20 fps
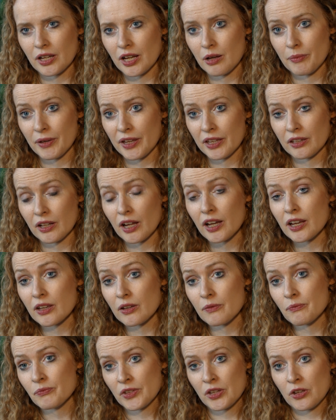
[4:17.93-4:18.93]
I mean,
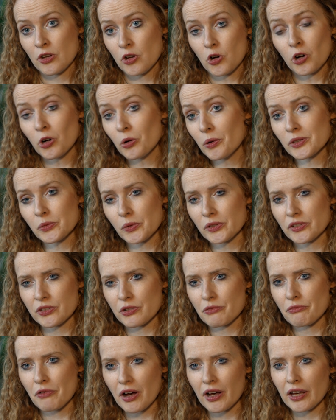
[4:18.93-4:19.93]
I always wanted
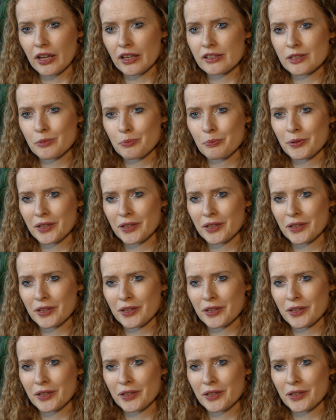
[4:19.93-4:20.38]
to write,